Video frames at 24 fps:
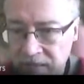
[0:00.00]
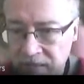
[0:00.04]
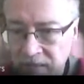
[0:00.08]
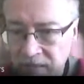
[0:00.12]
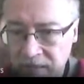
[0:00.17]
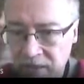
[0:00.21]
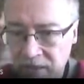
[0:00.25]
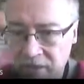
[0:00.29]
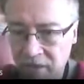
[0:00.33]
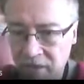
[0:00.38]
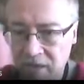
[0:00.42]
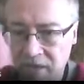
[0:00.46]

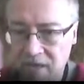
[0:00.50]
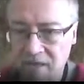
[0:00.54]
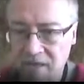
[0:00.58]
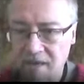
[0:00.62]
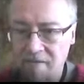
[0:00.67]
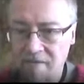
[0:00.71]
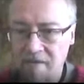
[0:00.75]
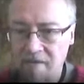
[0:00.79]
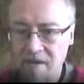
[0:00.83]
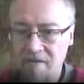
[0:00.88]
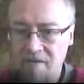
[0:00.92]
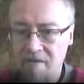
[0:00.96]
Okay,
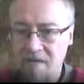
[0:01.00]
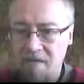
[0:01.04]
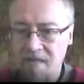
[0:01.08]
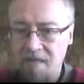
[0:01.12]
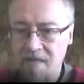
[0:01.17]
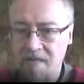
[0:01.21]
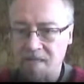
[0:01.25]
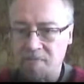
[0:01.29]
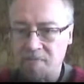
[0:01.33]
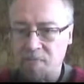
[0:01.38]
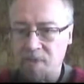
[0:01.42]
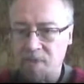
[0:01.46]
Irene Reed
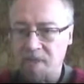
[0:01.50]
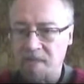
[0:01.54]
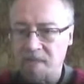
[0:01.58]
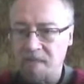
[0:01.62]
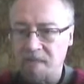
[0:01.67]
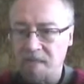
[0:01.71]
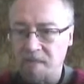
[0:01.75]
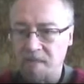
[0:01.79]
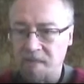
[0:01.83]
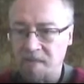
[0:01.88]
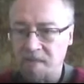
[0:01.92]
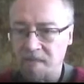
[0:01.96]
has
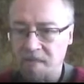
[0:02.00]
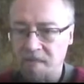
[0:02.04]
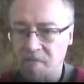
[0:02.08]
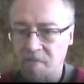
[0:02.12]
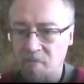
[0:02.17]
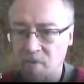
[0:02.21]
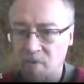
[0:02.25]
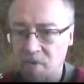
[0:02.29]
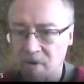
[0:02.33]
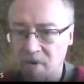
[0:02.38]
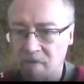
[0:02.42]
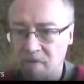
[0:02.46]
put on some
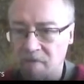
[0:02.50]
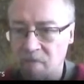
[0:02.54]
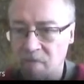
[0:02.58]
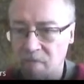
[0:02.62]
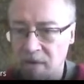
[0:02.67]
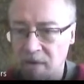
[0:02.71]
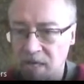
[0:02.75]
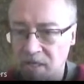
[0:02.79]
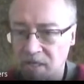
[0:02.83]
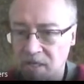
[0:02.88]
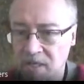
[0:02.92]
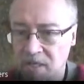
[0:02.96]
more
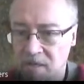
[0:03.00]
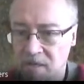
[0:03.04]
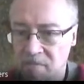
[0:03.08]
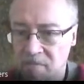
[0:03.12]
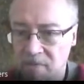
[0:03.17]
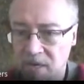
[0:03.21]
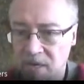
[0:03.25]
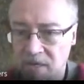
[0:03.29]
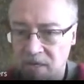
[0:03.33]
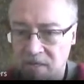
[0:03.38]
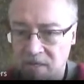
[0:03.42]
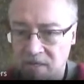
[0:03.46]
information
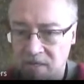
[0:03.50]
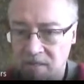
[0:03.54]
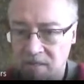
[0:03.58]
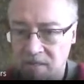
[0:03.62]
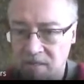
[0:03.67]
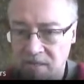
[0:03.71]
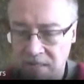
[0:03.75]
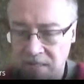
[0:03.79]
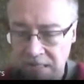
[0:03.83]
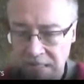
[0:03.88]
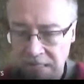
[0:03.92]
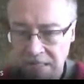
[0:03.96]
about
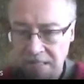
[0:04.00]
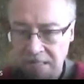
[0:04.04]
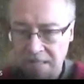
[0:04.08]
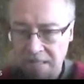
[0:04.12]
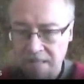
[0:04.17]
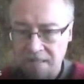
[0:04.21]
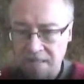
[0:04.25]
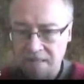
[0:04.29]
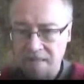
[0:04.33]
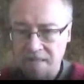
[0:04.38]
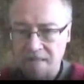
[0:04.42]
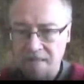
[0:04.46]

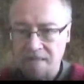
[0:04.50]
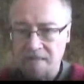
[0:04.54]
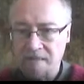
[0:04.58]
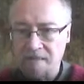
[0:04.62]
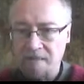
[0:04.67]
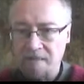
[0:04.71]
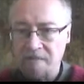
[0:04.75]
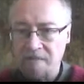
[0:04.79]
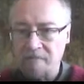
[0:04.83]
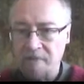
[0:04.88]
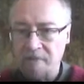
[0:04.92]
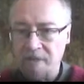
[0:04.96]

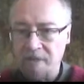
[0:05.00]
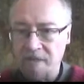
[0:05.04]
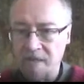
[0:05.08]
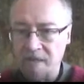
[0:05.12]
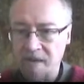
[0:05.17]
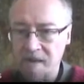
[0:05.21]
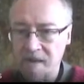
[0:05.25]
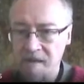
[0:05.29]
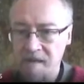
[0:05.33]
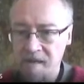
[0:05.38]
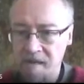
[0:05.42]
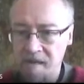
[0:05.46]
Dr.
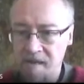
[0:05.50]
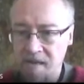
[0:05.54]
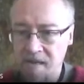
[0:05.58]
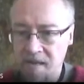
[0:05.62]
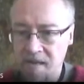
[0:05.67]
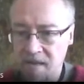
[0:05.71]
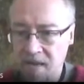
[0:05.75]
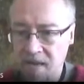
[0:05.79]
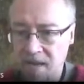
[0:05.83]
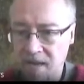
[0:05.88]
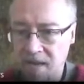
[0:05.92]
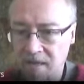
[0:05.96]
Murga
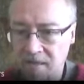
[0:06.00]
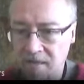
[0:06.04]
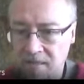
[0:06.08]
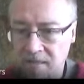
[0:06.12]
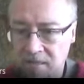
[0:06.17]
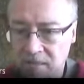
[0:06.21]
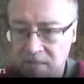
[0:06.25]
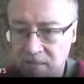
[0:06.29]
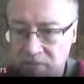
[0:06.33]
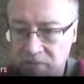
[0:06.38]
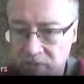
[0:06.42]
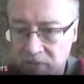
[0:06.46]

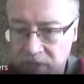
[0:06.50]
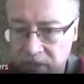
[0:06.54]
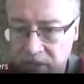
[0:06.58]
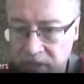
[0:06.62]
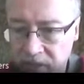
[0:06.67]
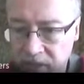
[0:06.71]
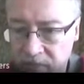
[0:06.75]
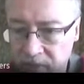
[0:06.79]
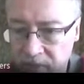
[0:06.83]
and also some